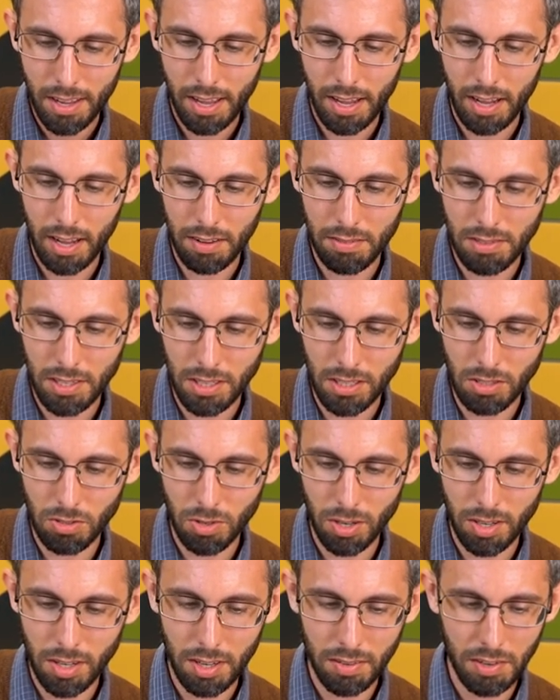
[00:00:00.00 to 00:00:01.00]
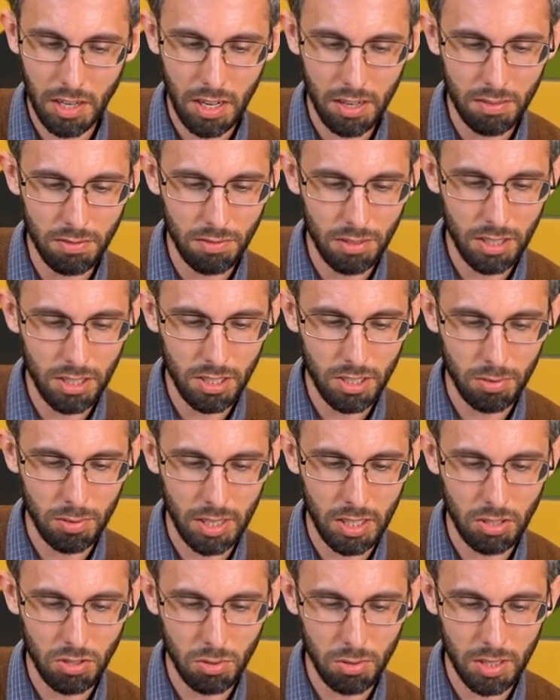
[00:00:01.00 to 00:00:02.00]
I've sent a drawing of an unfinished
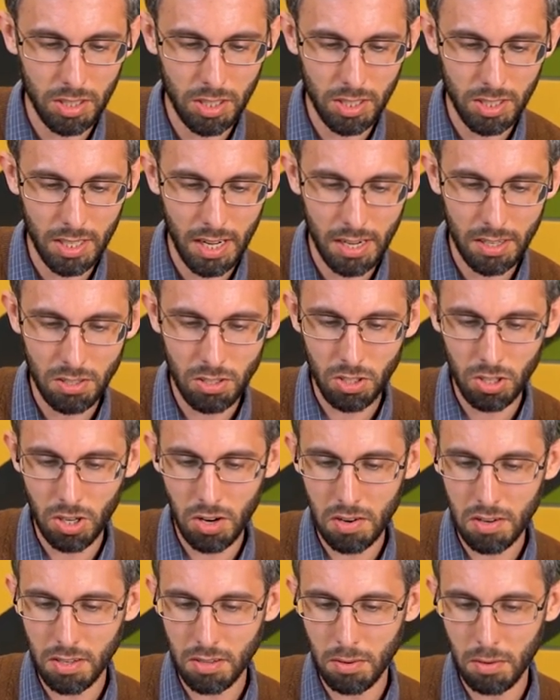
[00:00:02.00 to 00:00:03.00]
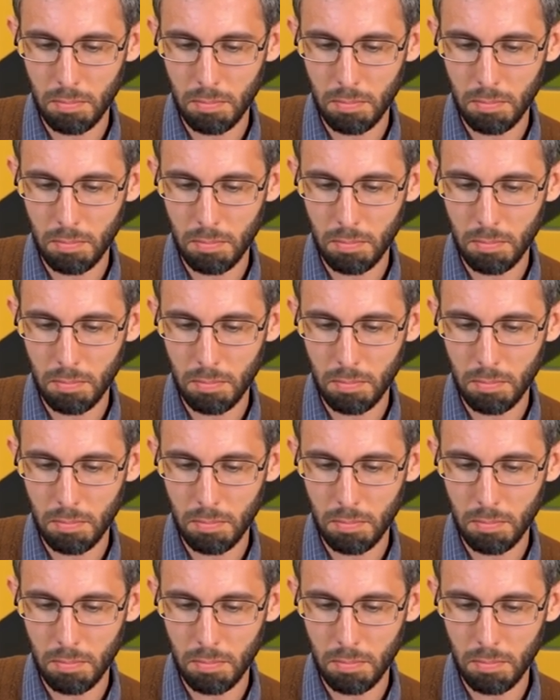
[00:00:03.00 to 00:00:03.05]
Tyrannosaurid size chart.